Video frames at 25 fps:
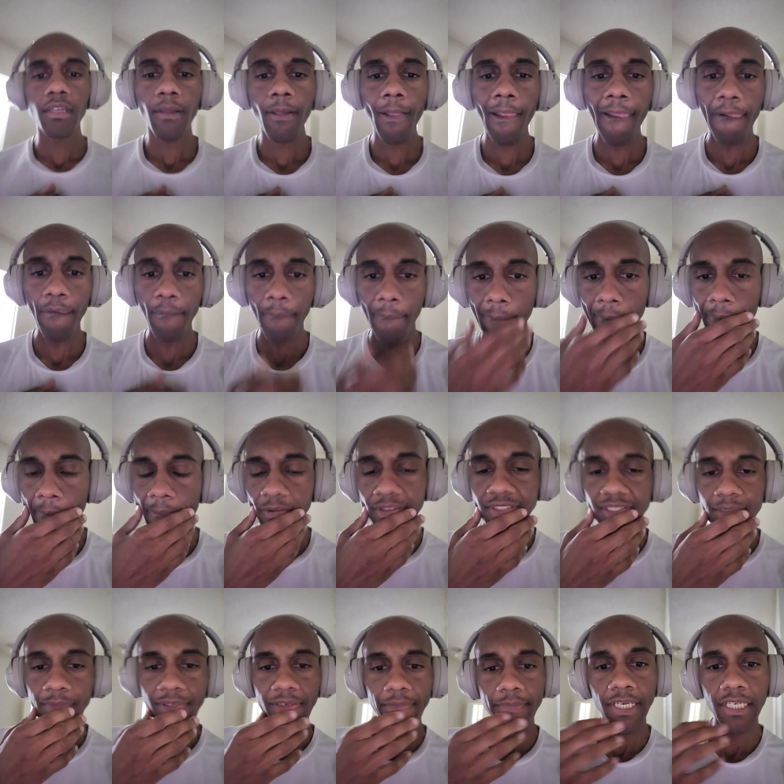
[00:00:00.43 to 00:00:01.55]
Hey, what's
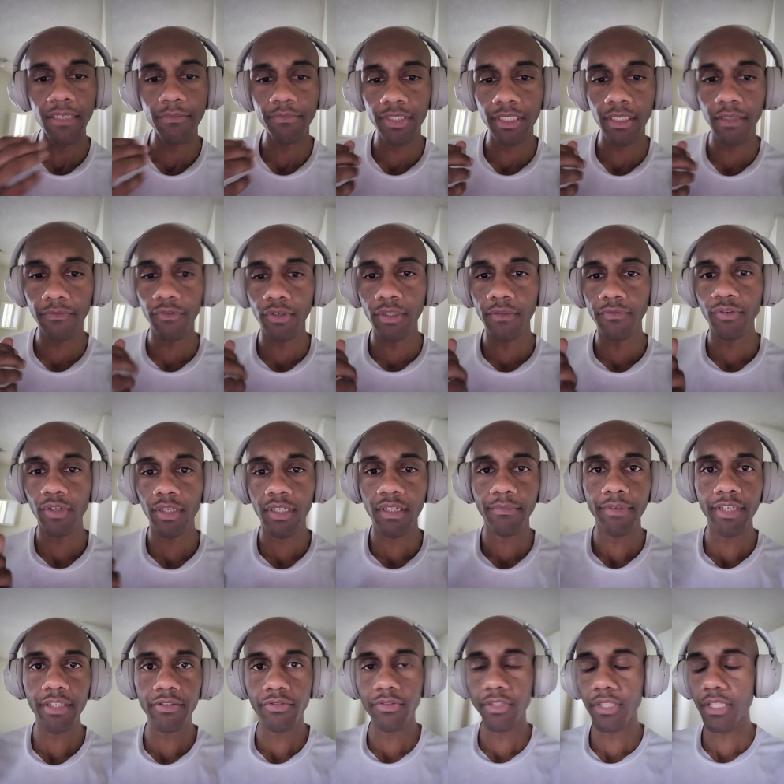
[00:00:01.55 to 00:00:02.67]
up everybody? BDF44
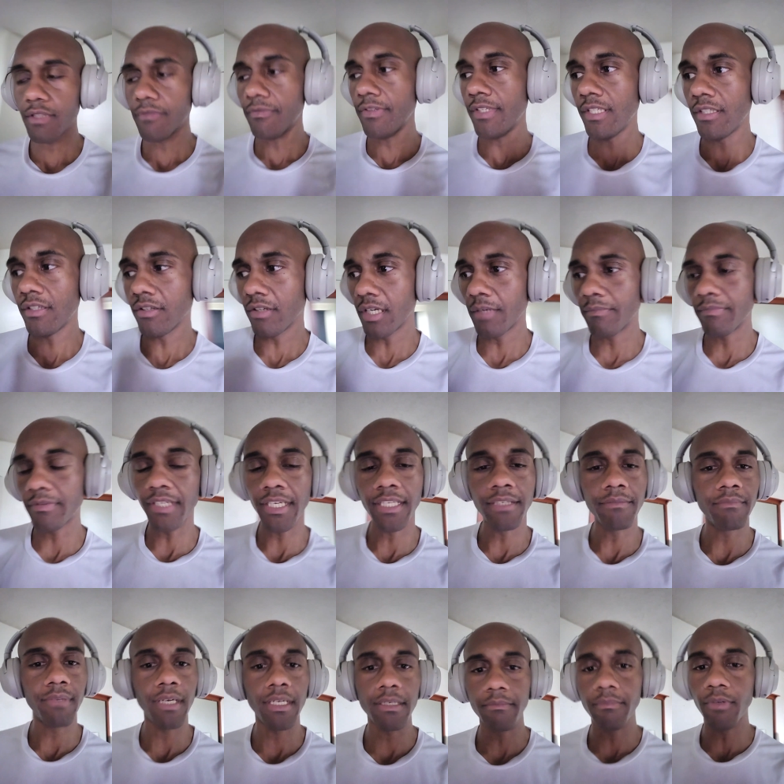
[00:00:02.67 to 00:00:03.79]
coming at you another video,
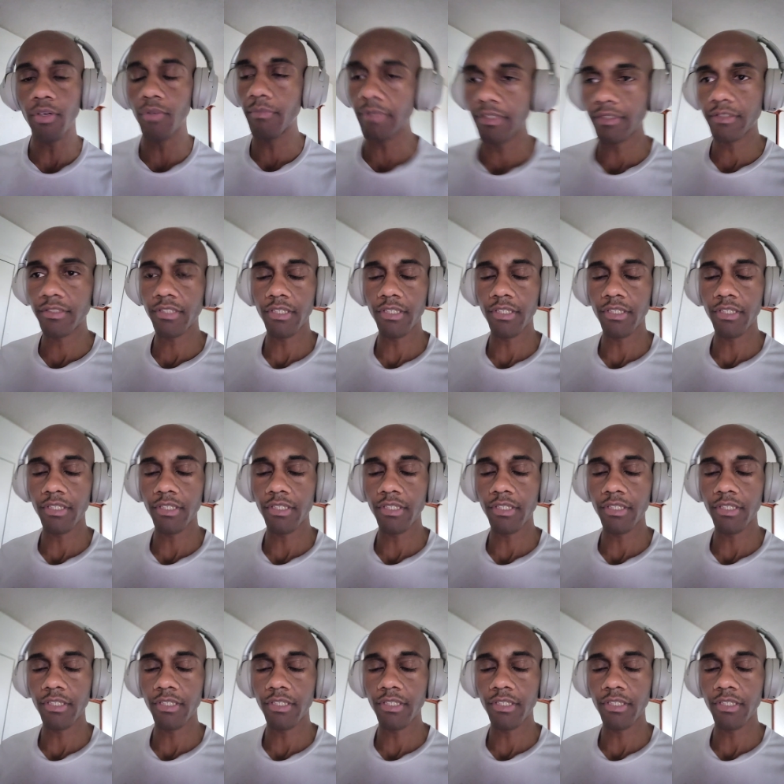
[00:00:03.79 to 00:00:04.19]
updating by the moment.